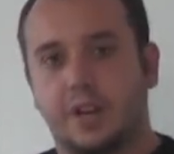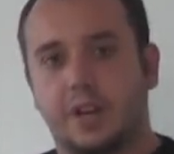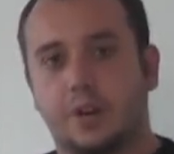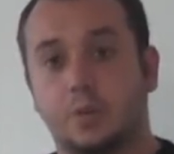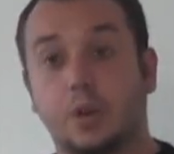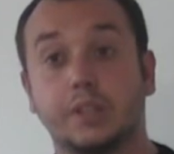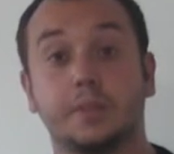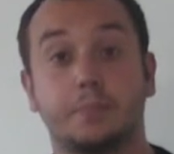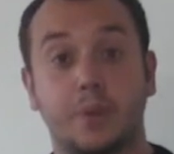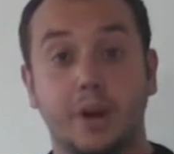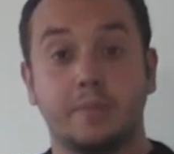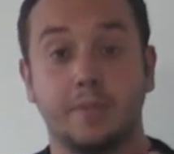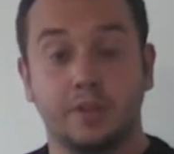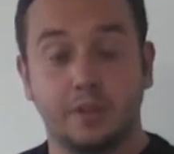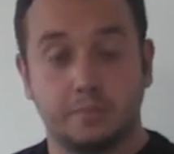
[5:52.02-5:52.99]
Uh, well, the
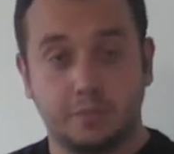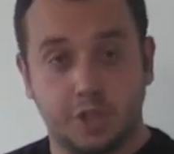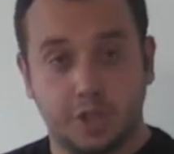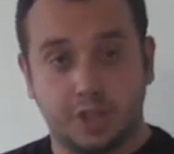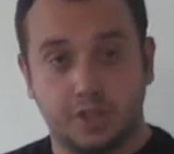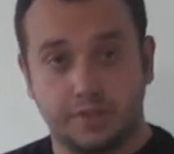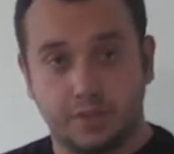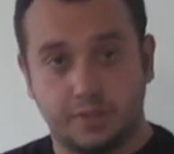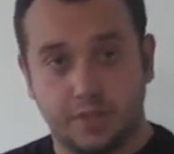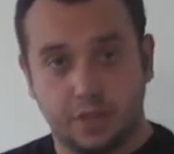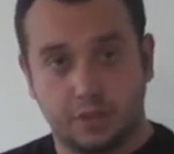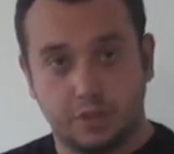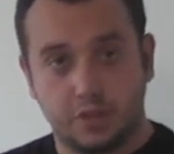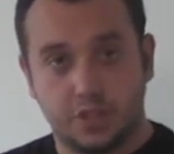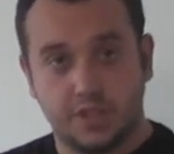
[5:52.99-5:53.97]
primary objective of the
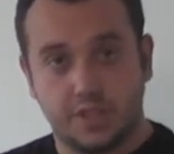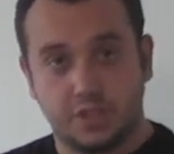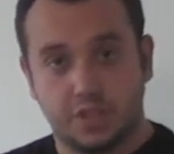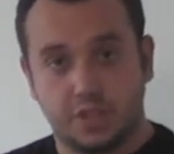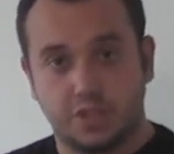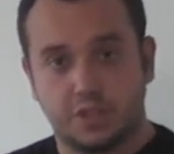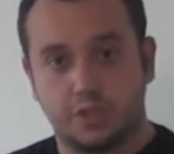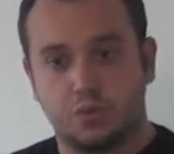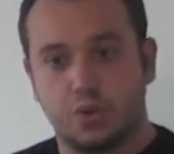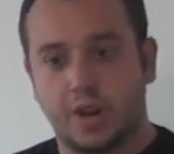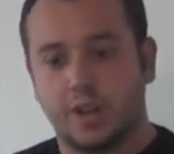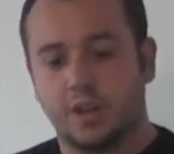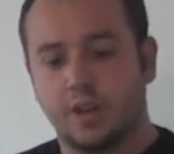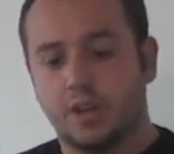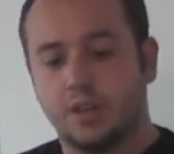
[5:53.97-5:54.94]
coaches and judges
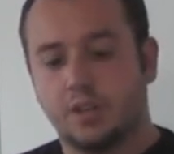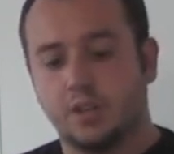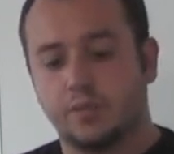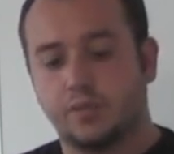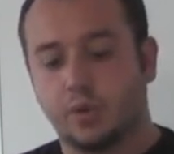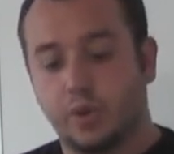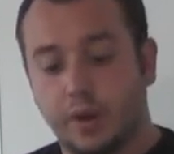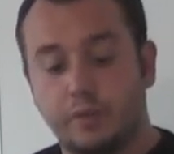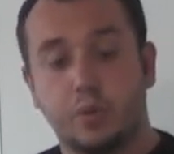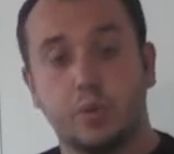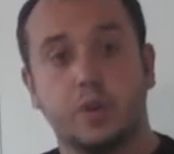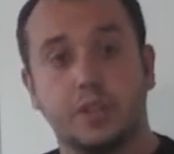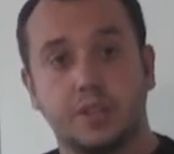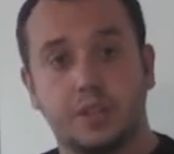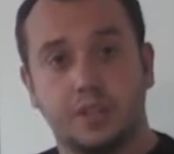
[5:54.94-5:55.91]
track is for
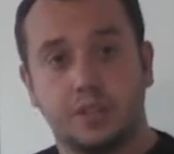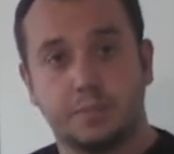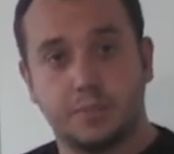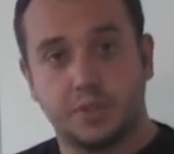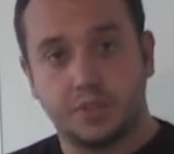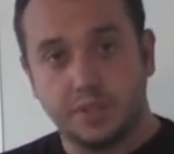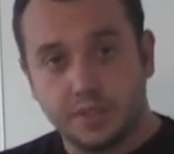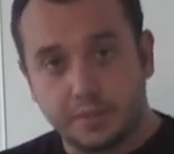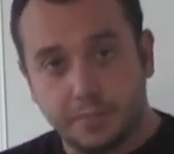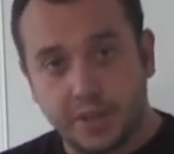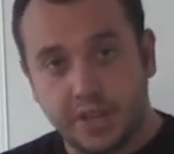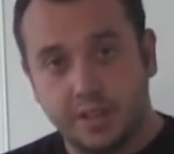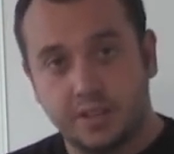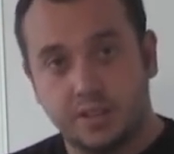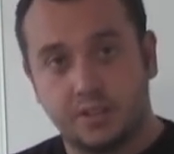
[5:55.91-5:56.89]
everyone that is
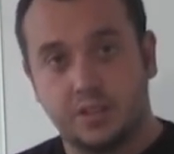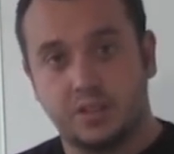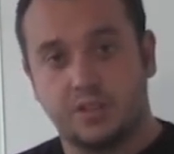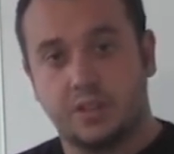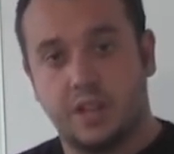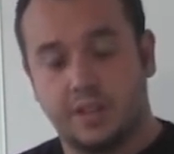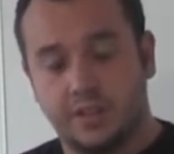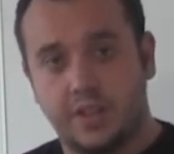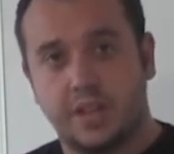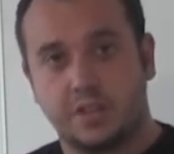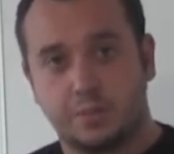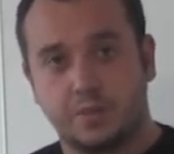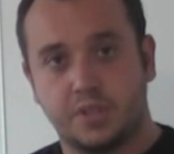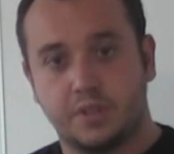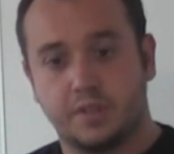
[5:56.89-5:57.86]
participating in, the, in
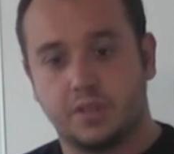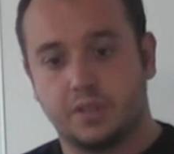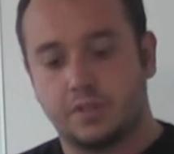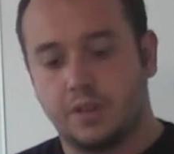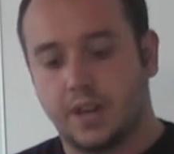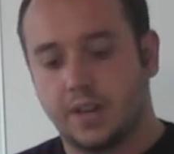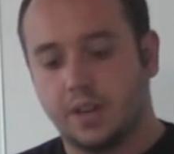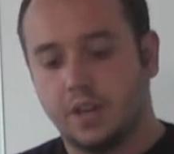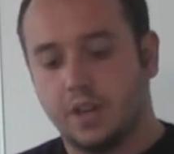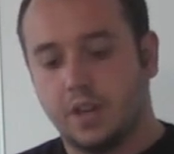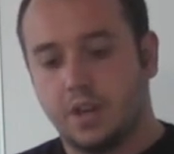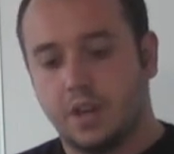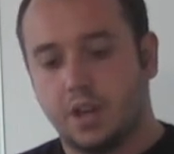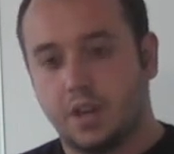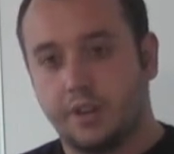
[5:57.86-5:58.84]
that specific track
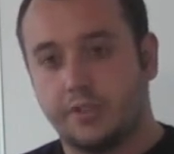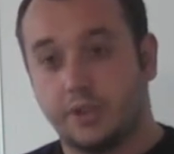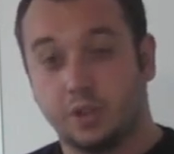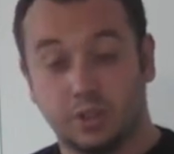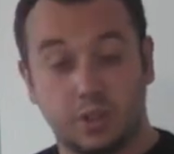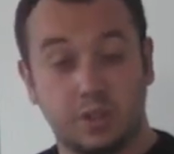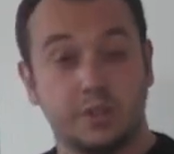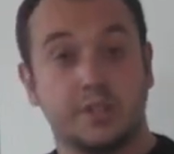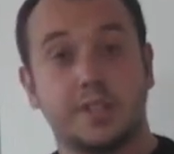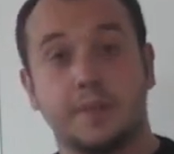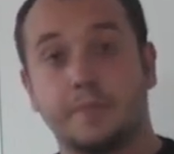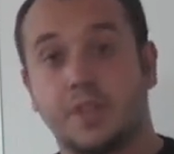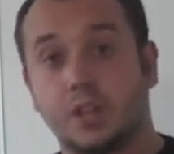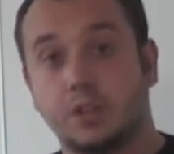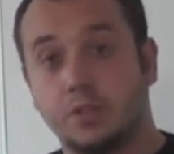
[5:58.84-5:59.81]
uh, to learn
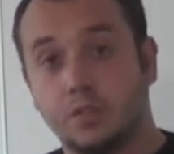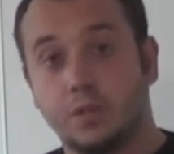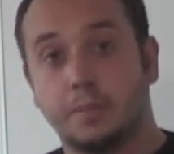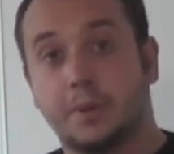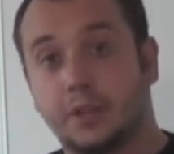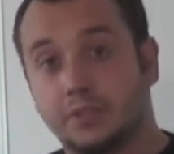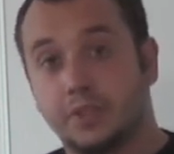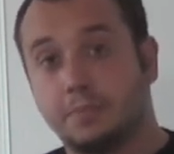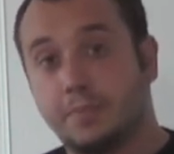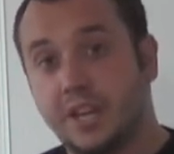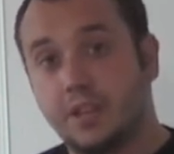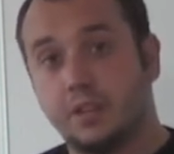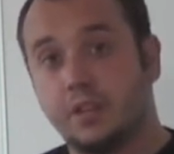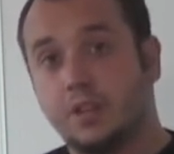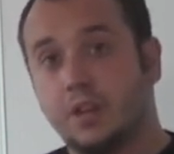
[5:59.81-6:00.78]
something new about
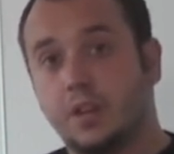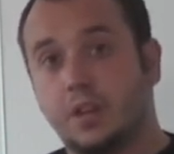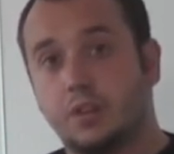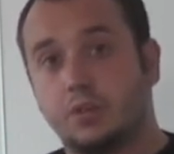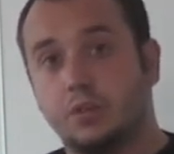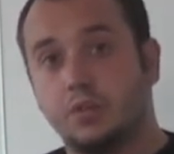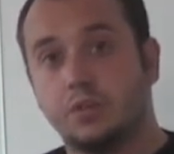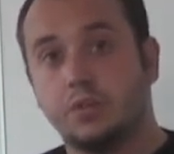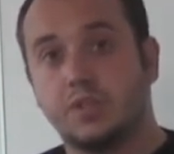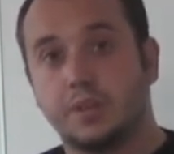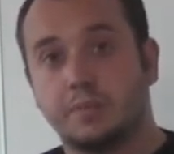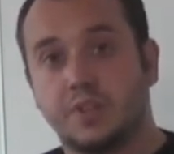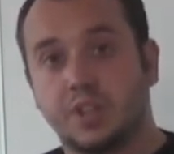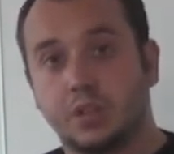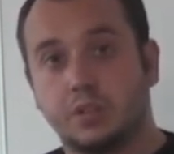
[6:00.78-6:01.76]
debate, to new
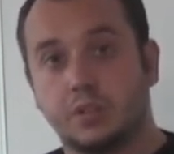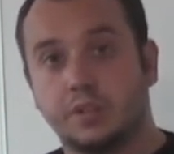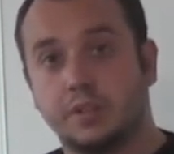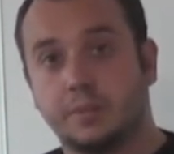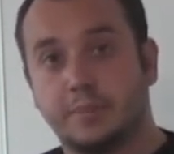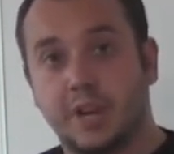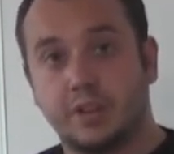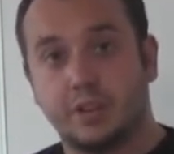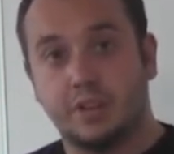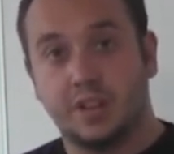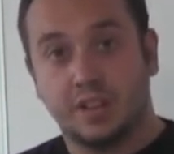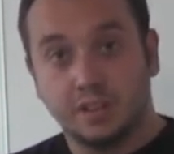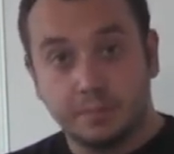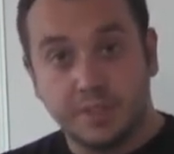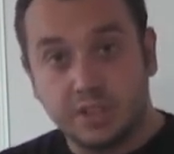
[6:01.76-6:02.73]
something learn about
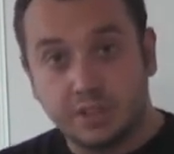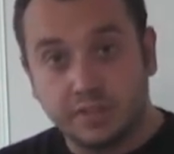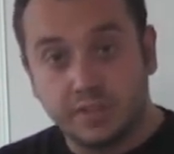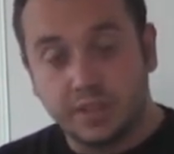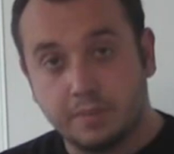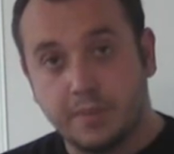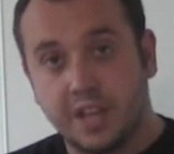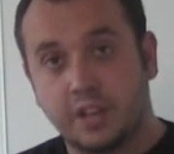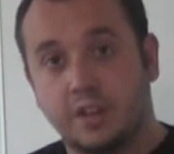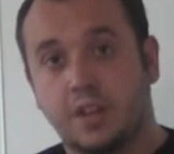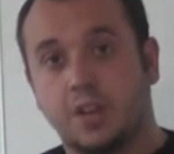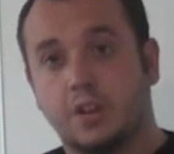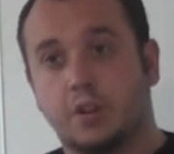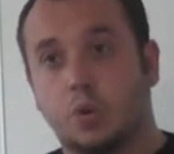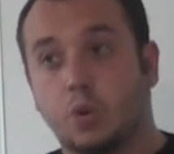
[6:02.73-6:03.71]
an element debate,
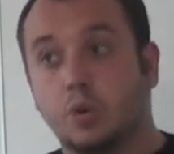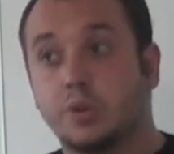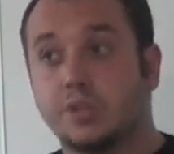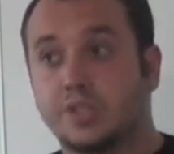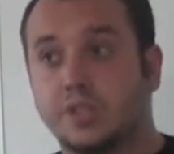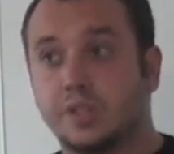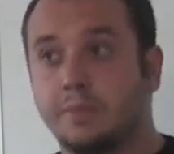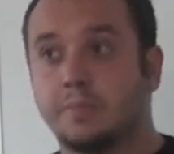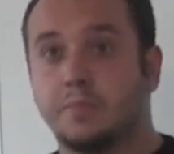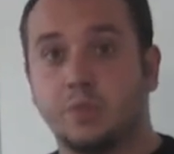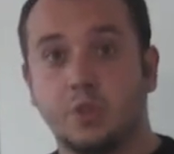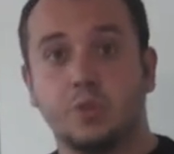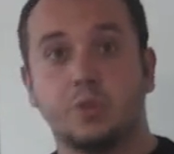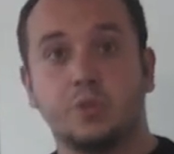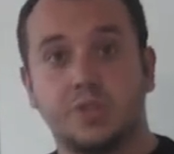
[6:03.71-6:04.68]
or
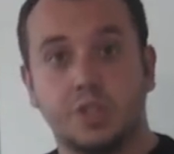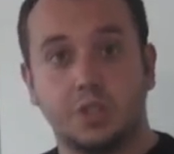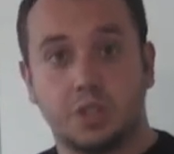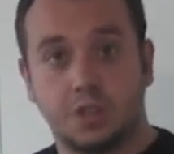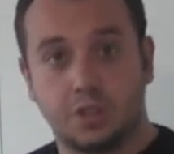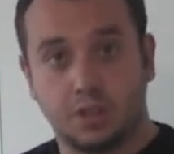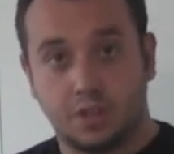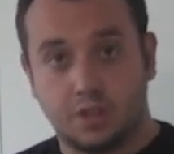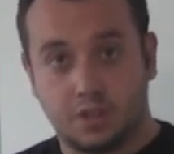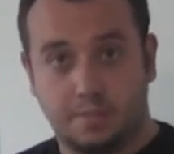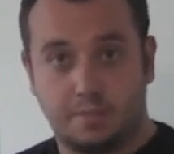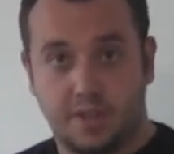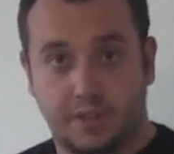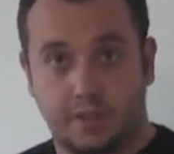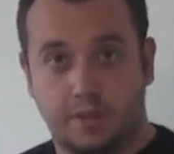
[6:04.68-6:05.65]
some new teaching
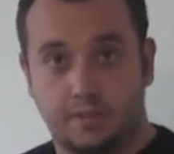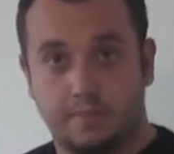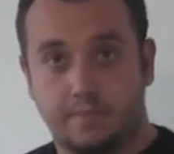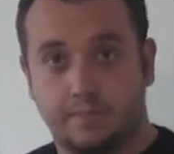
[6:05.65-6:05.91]
method.